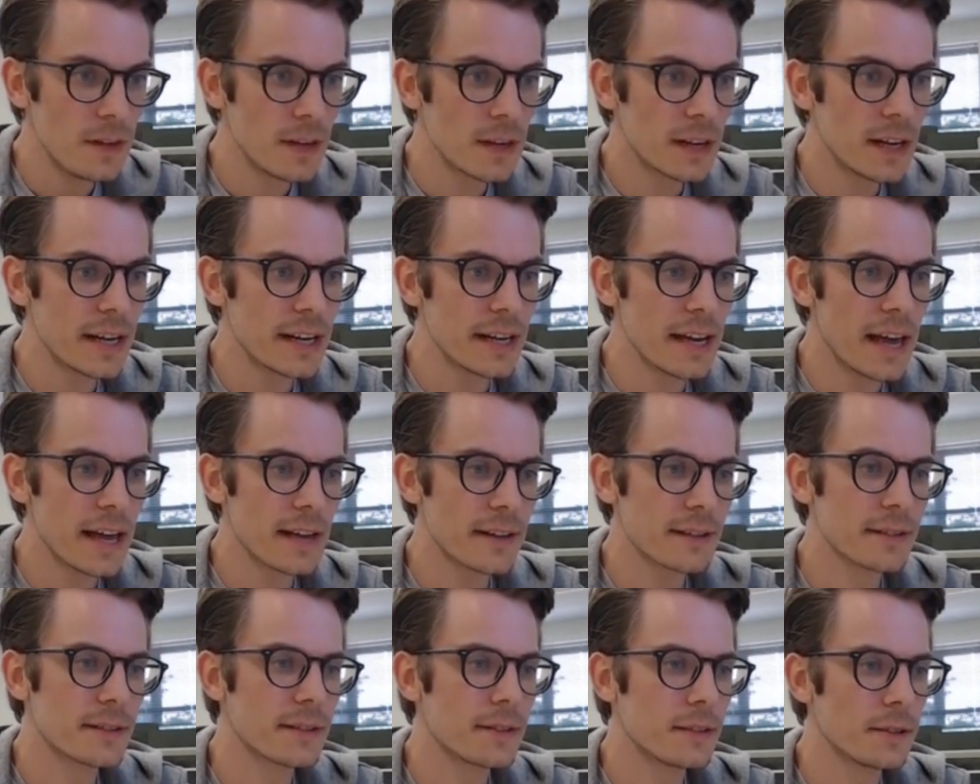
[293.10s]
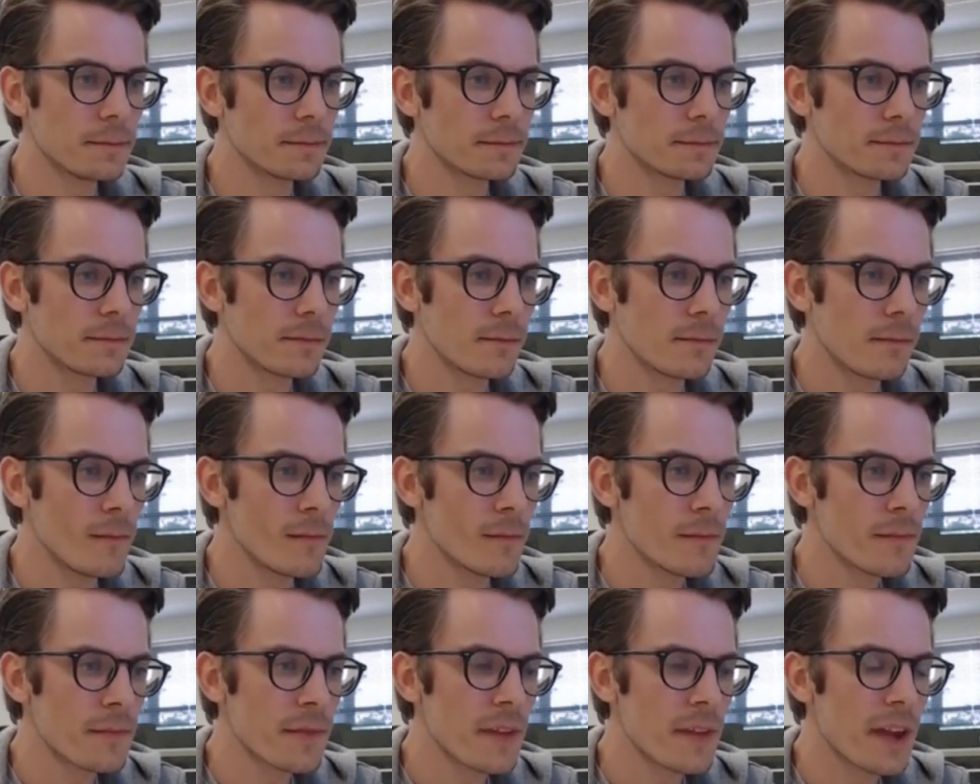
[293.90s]
Click next.
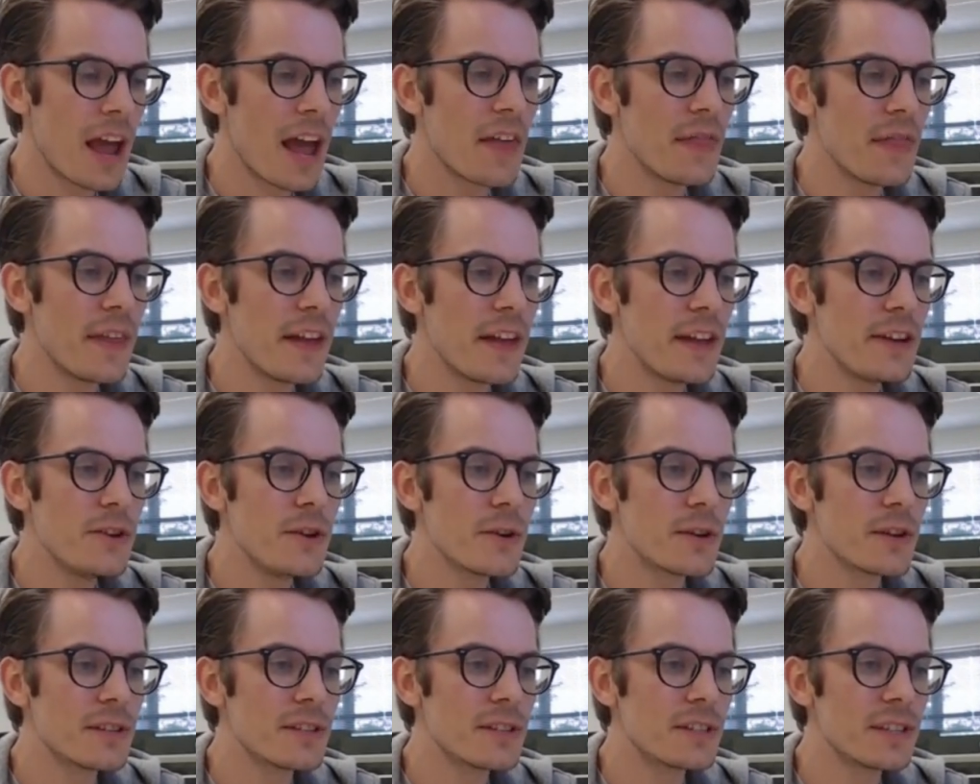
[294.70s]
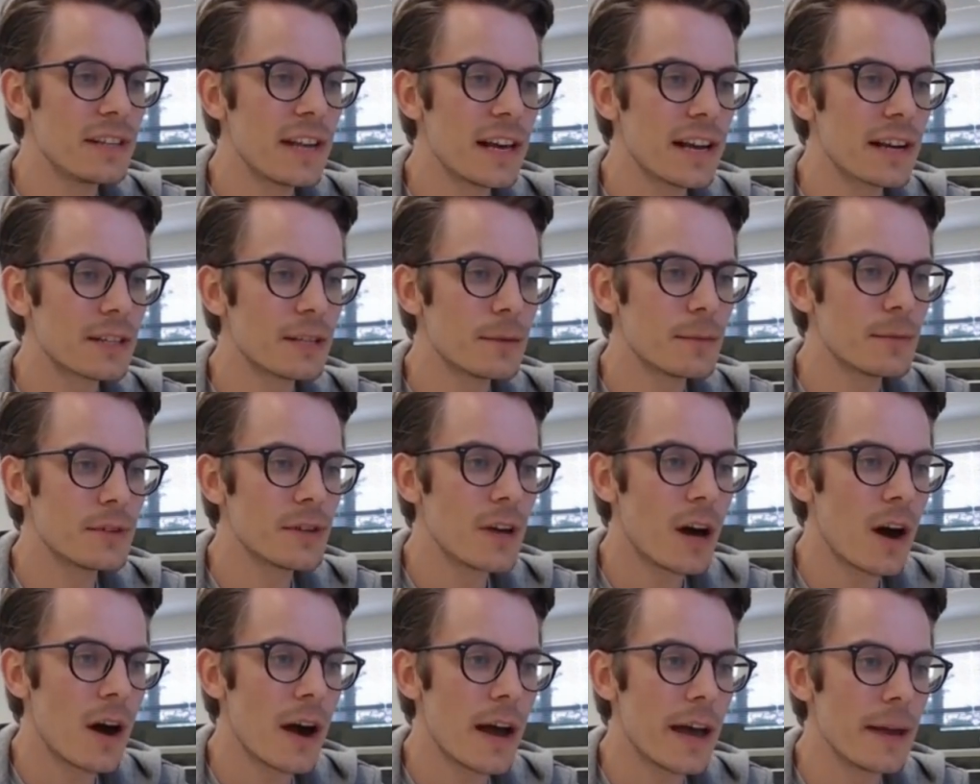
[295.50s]
And then you can select some
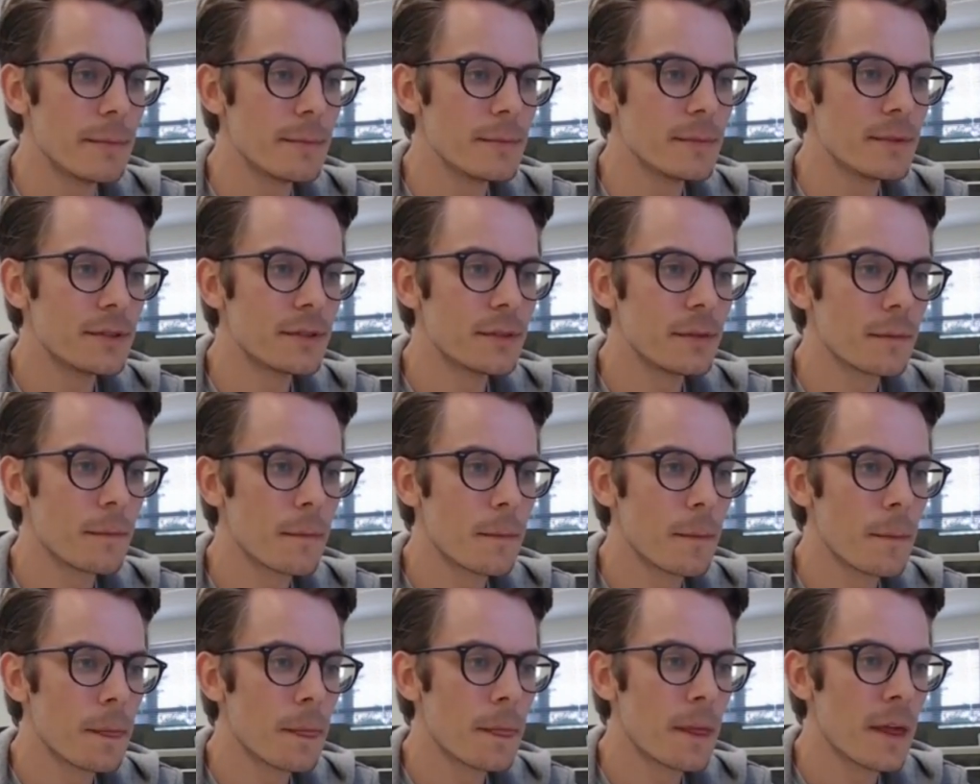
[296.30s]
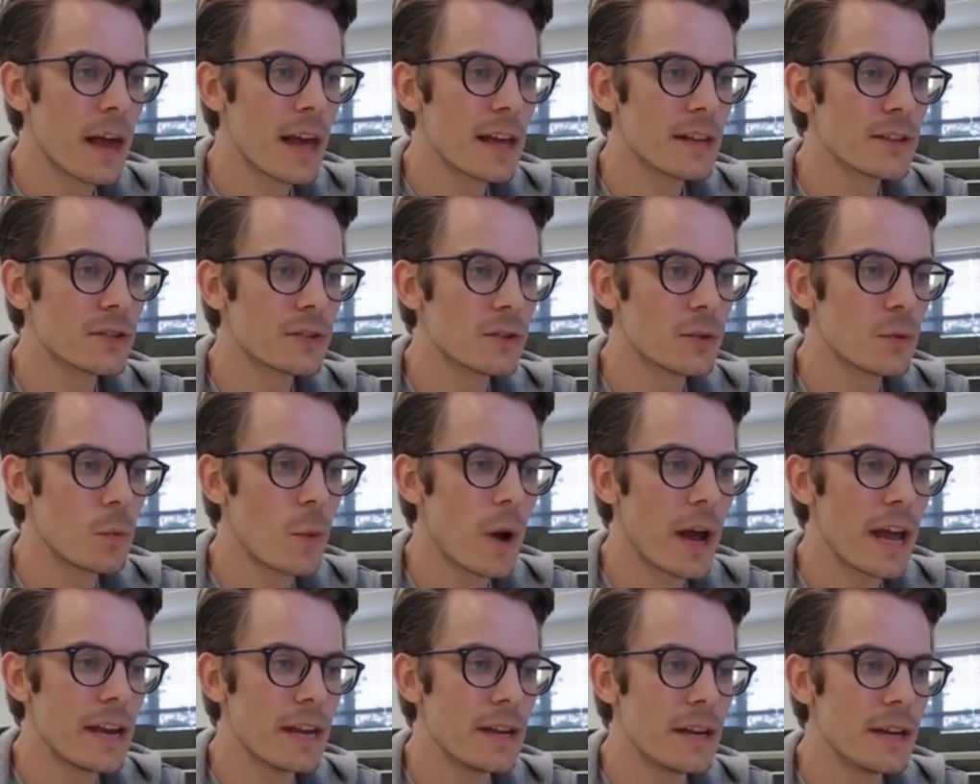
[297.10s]
times as to
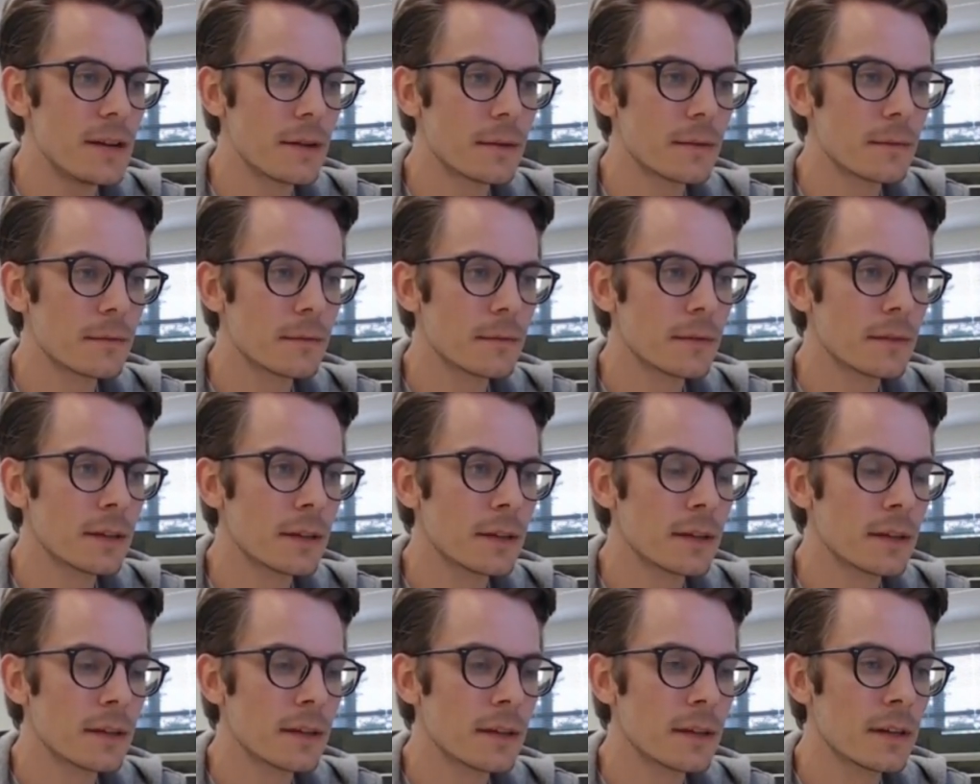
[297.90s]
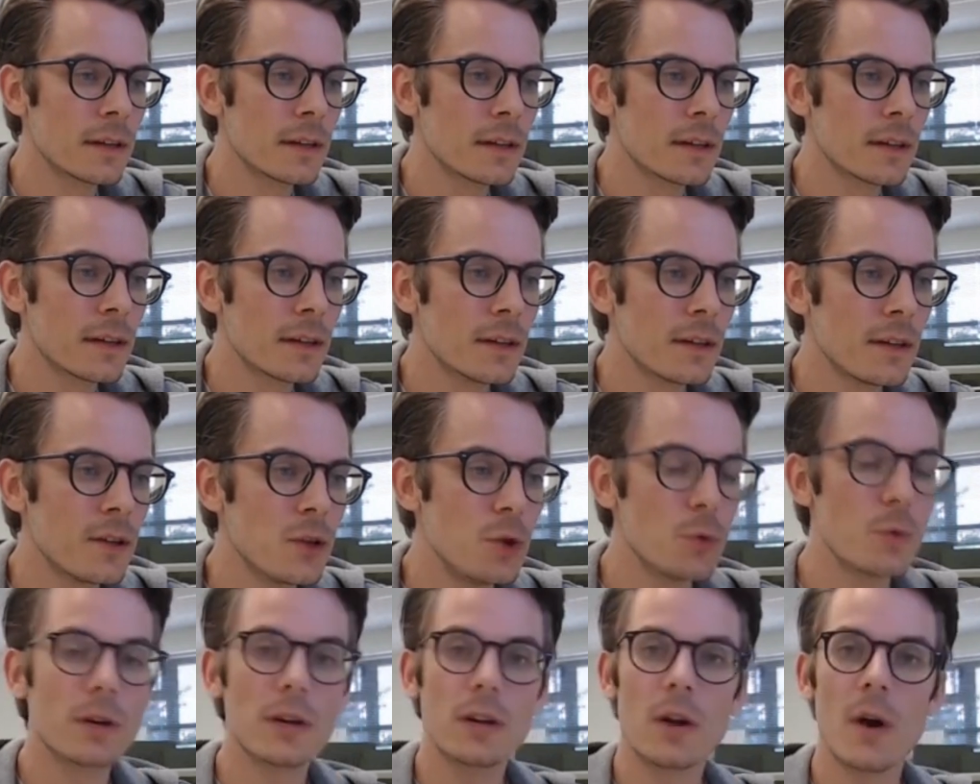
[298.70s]
when
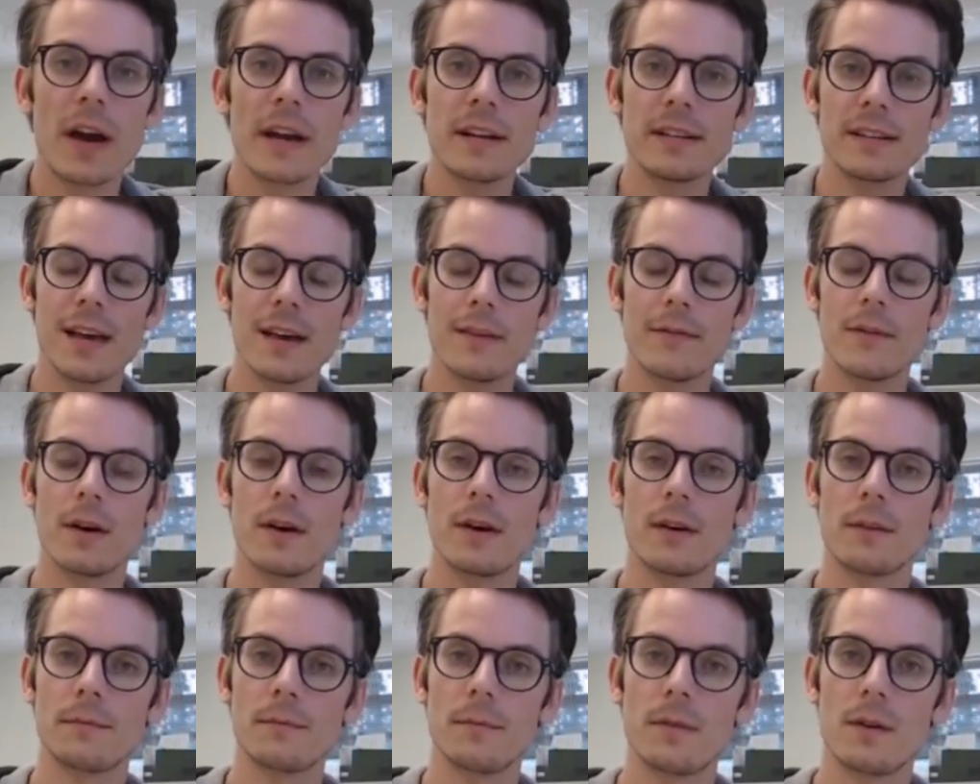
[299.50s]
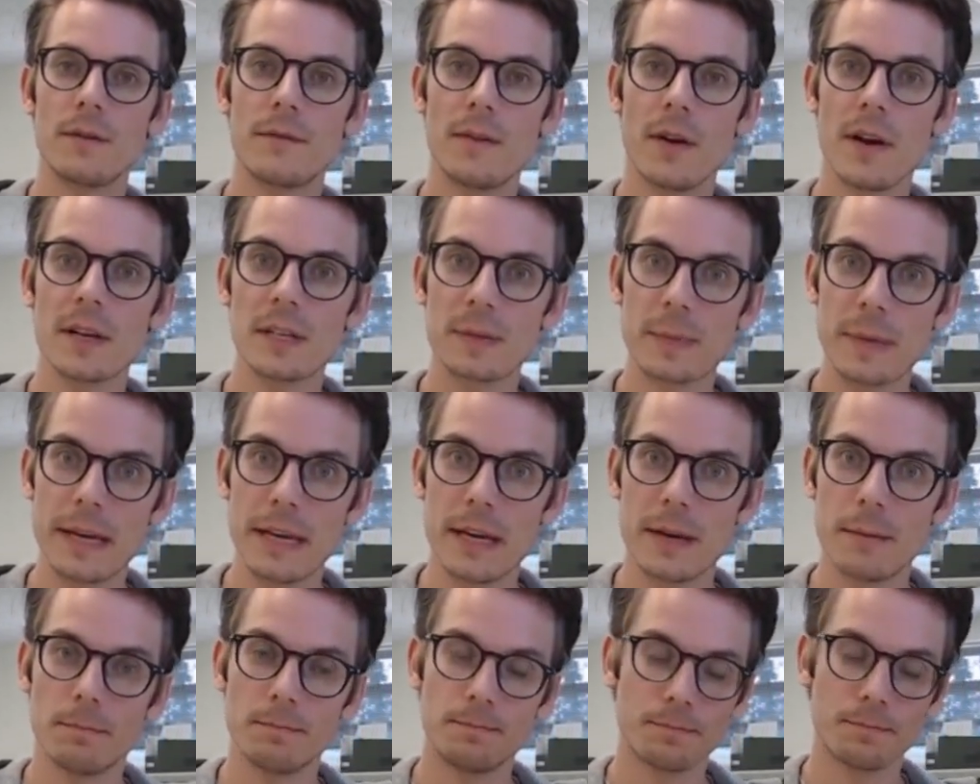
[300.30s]
you would like to have an advice
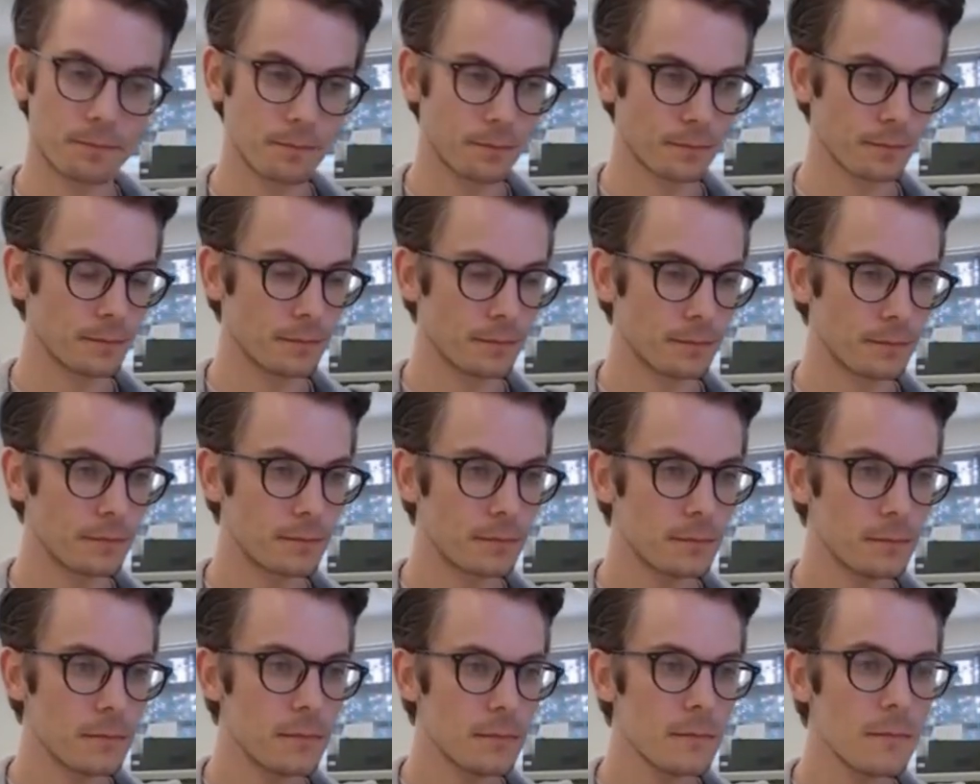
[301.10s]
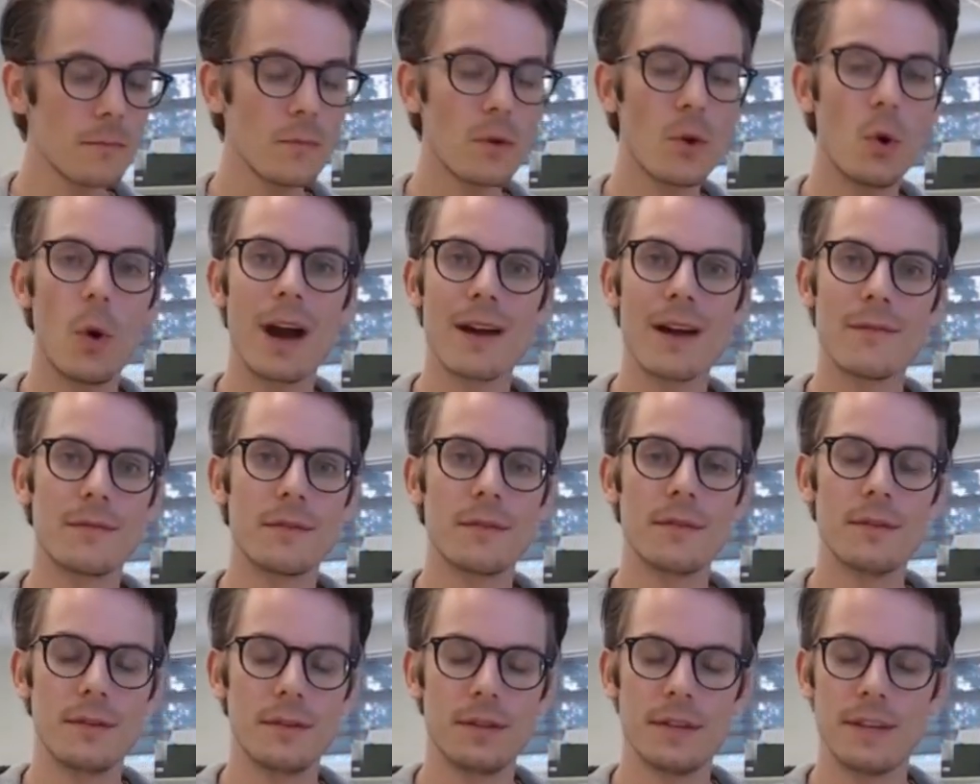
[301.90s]
meeting or
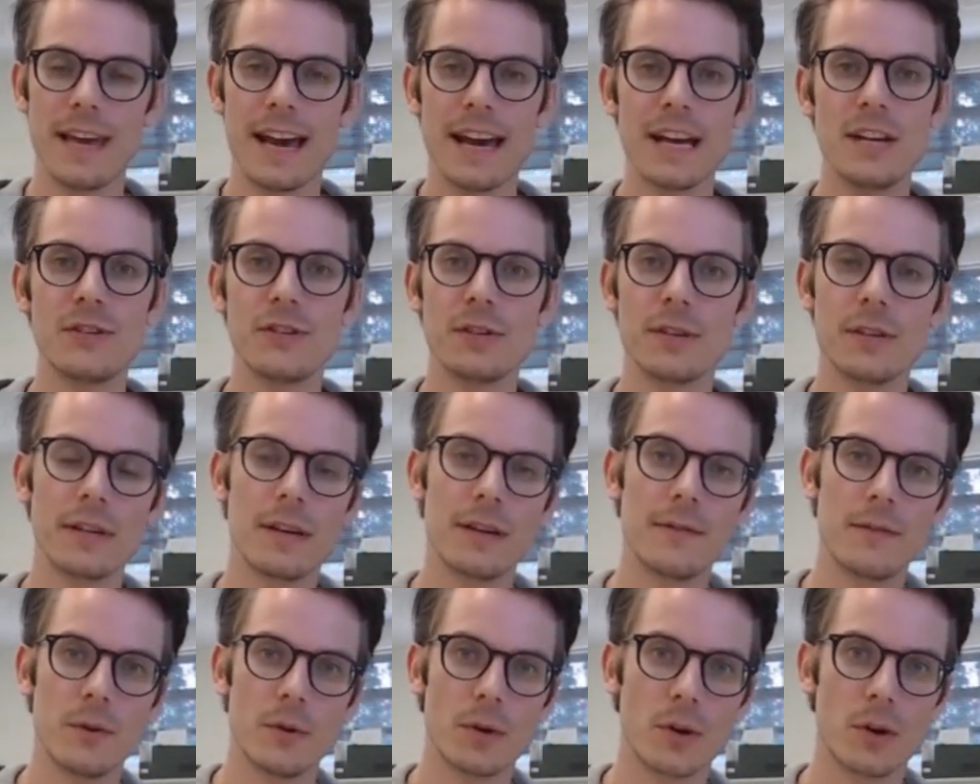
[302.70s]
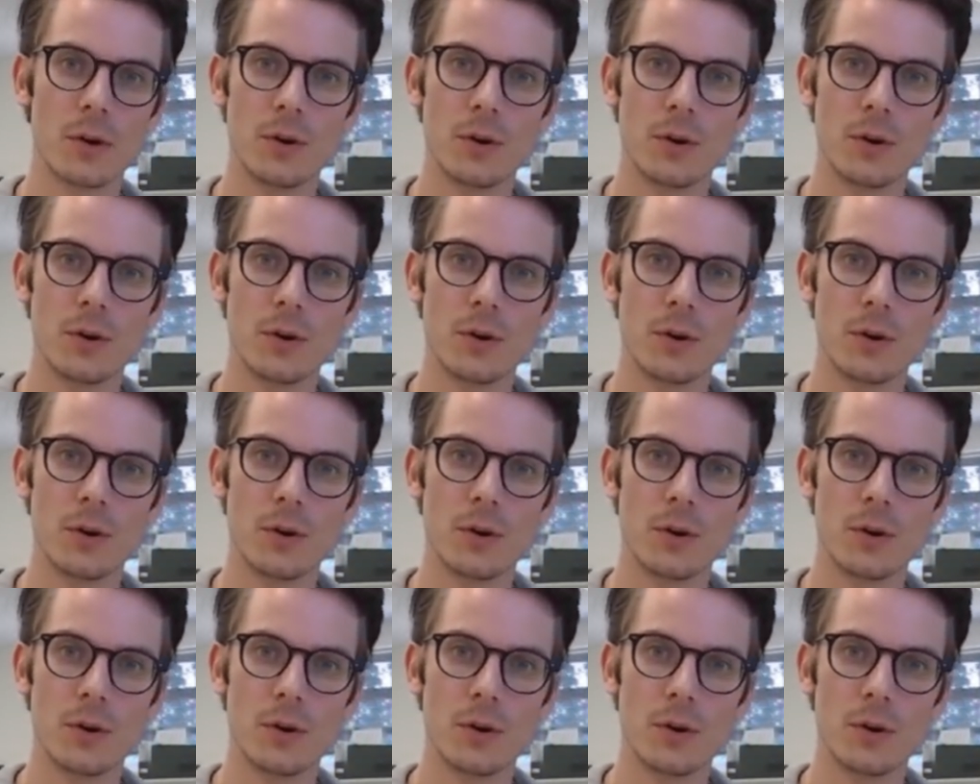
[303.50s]
have the agent give you a